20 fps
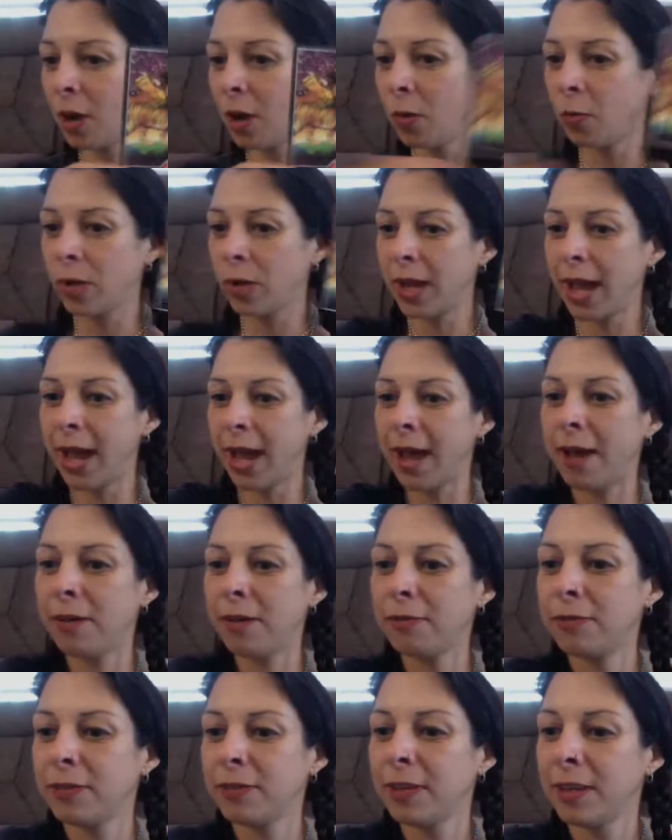We
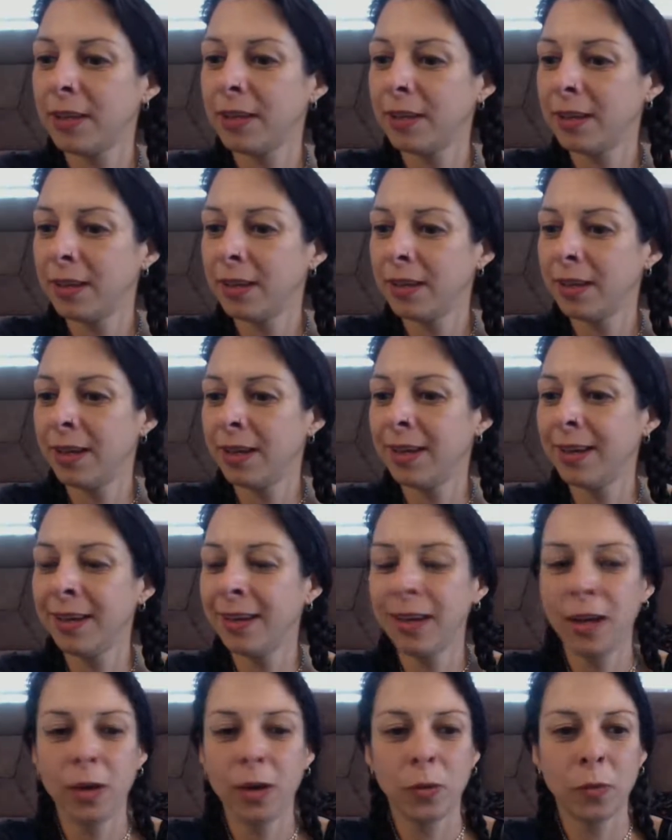have
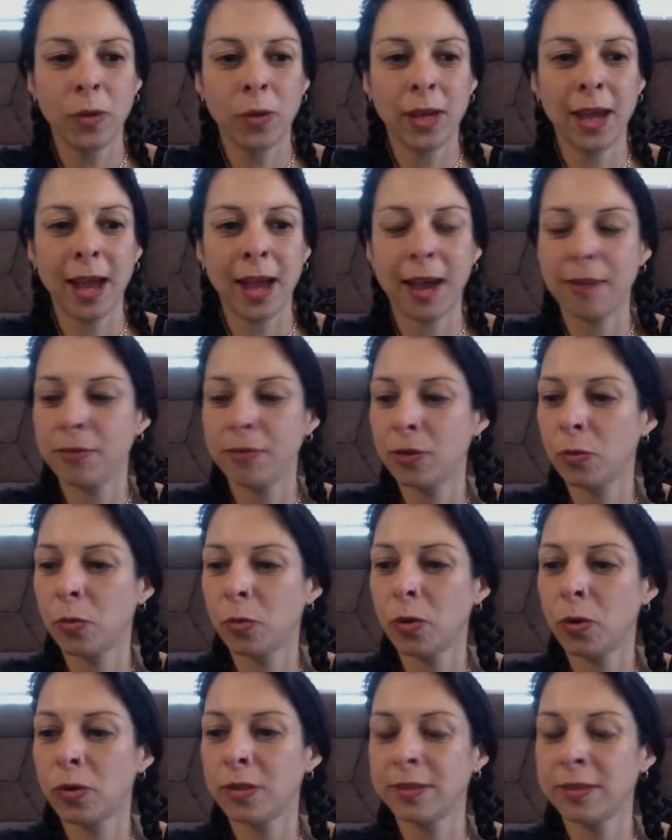we have the
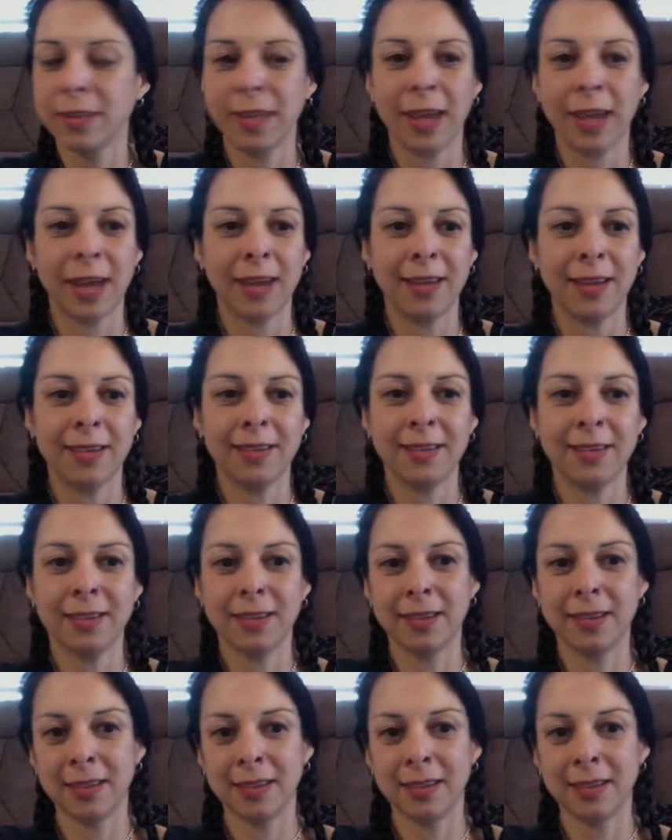world again,